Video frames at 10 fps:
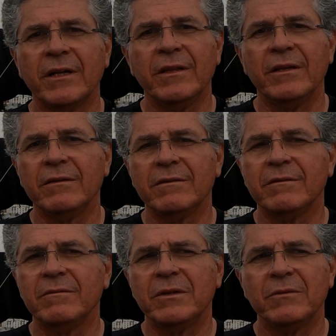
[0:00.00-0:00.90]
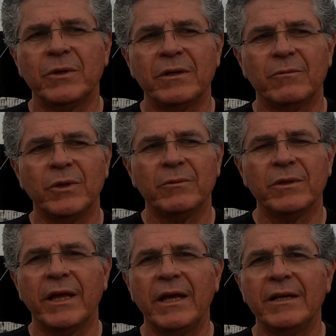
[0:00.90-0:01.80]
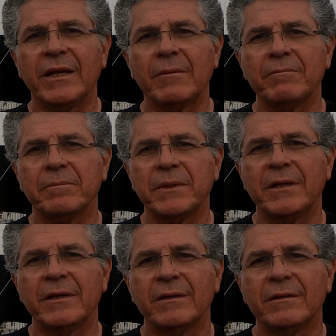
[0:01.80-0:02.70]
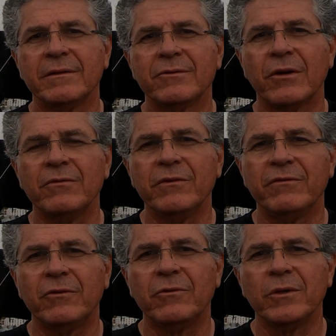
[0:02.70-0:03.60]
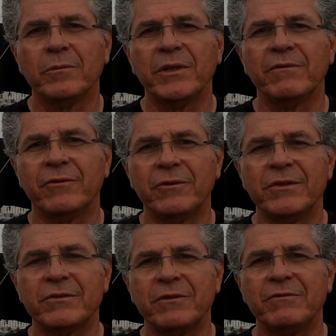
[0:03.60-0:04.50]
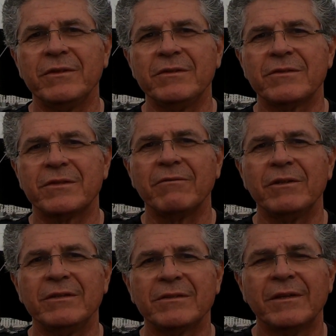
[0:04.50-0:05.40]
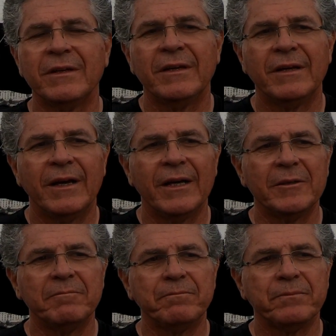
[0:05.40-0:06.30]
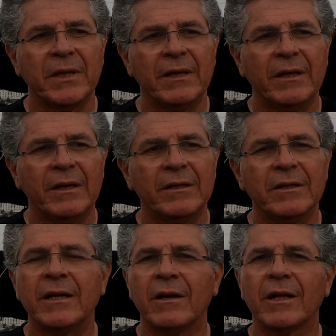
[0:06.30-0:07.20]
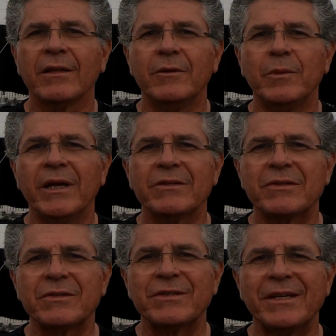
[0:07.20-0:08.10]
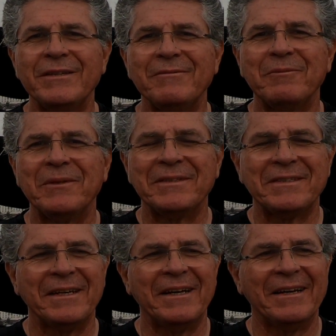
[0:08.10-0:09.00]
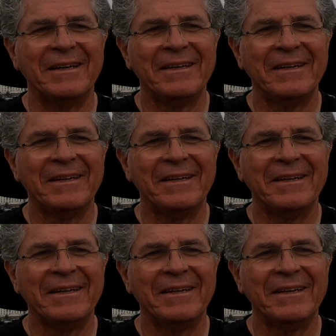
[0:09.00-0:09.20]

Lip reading: And then where will the handicap trophy fall? Will it be the 40s, the 50s, the 70s? Unlikely to be us, as I said, but.